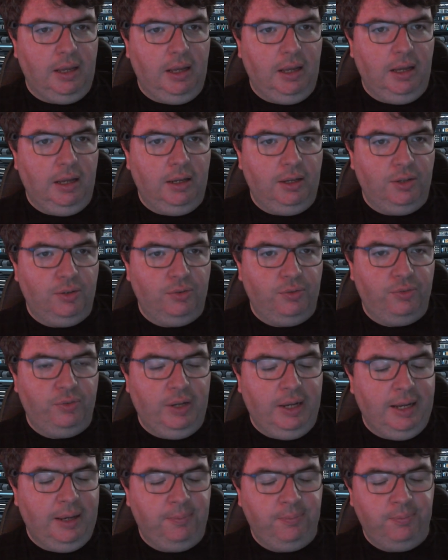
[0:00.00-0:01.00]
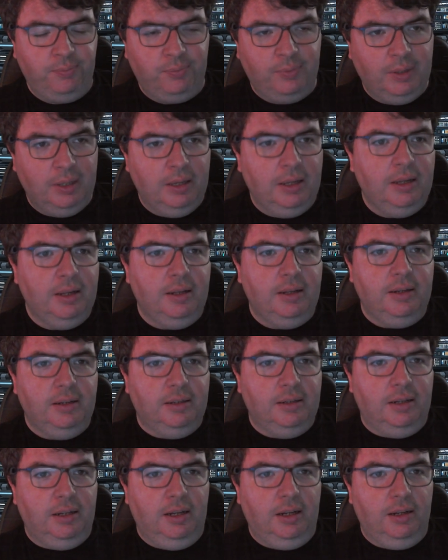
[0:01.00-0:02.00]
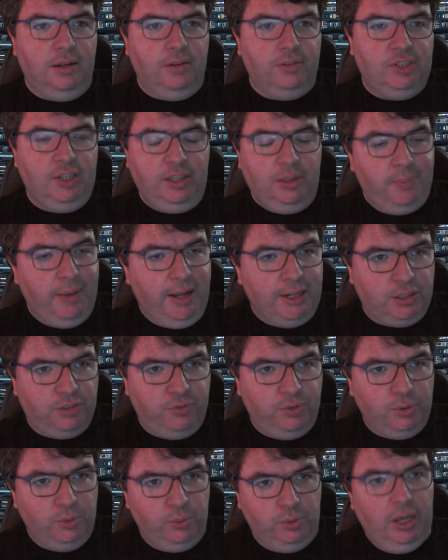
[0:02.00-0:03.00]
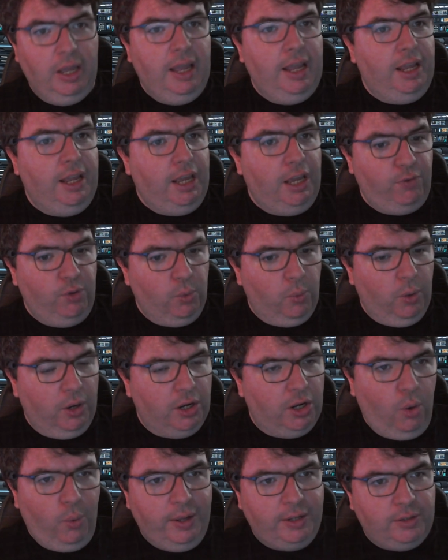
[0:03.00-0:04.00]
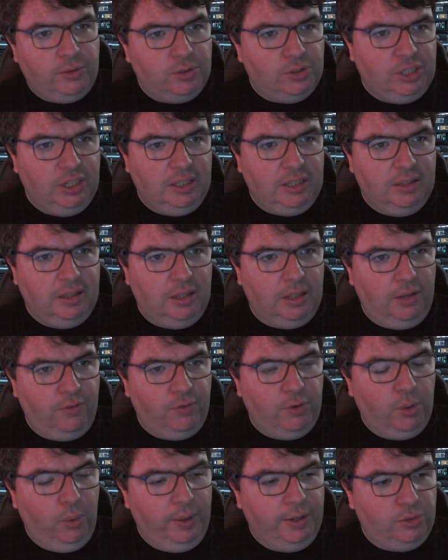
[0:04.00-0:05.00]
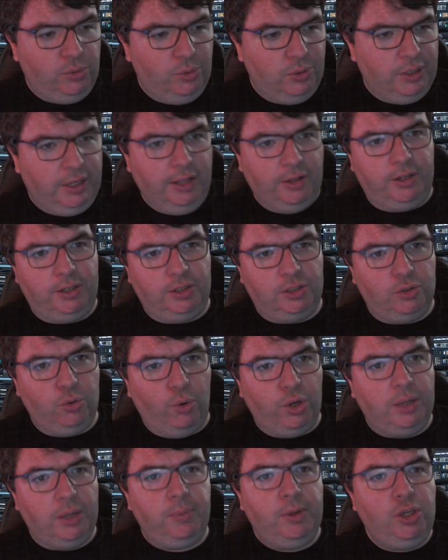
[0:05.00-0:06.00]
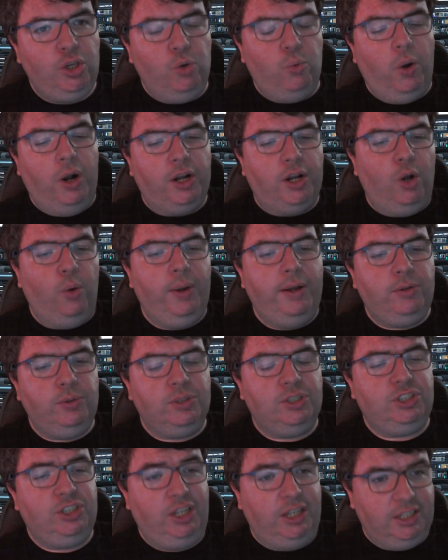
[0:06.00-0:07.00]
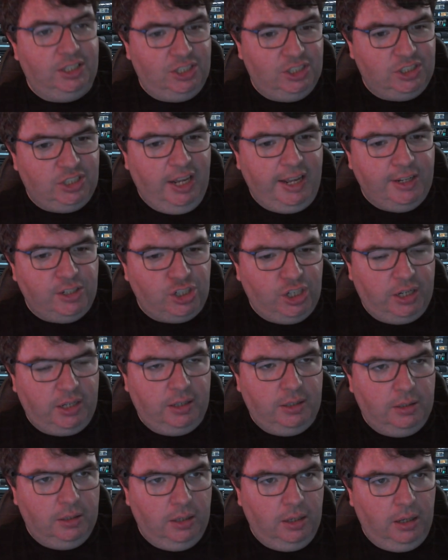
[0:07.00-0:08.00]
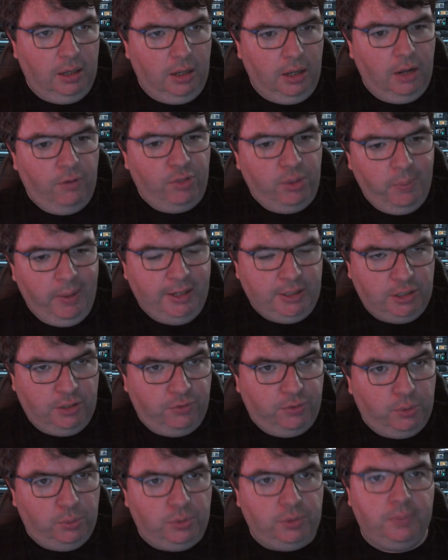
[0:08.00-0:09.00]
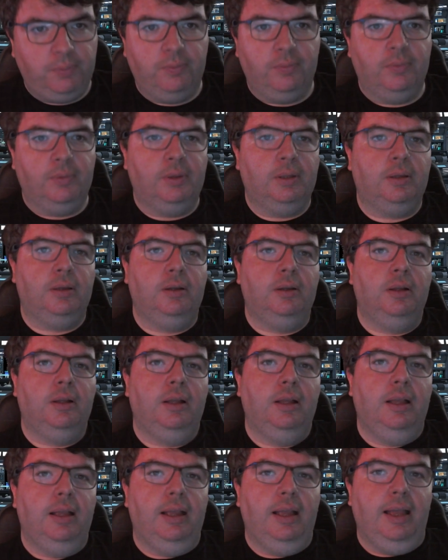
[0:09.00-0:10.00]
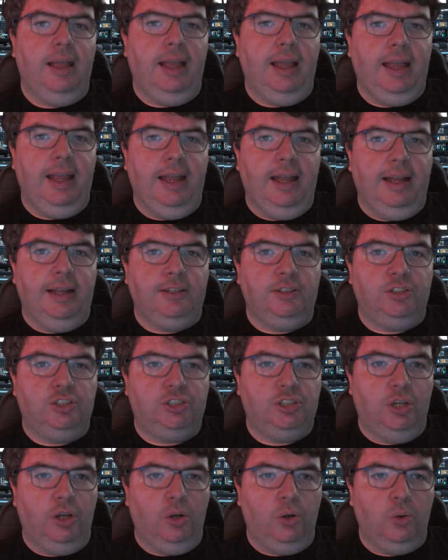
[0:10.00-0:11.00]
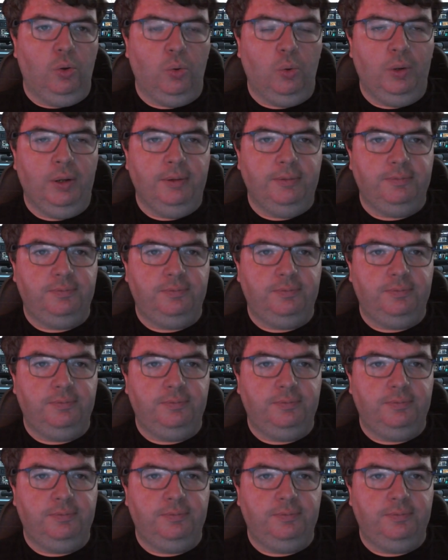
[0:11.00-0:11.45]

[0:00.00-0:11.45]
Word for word: of um, of say the magic flute. If you are going to see if you're going to the Keller Auditorium, you are going to see a staging of the magic flute. And so